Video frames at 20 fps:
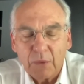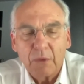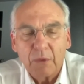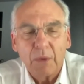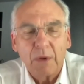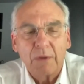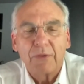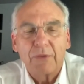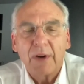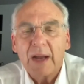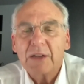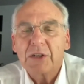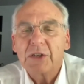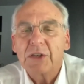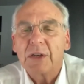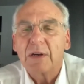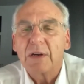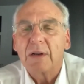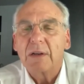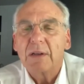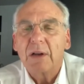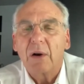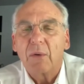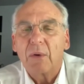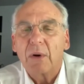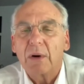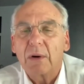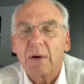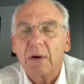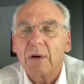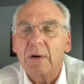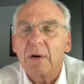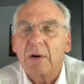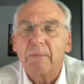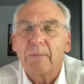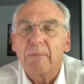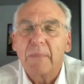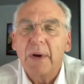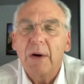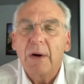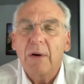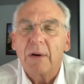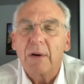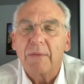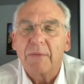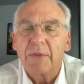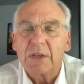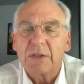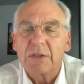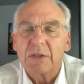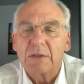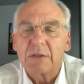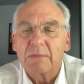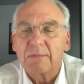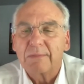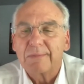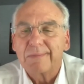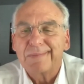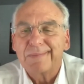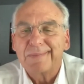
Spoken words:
reflection, or a mirror of this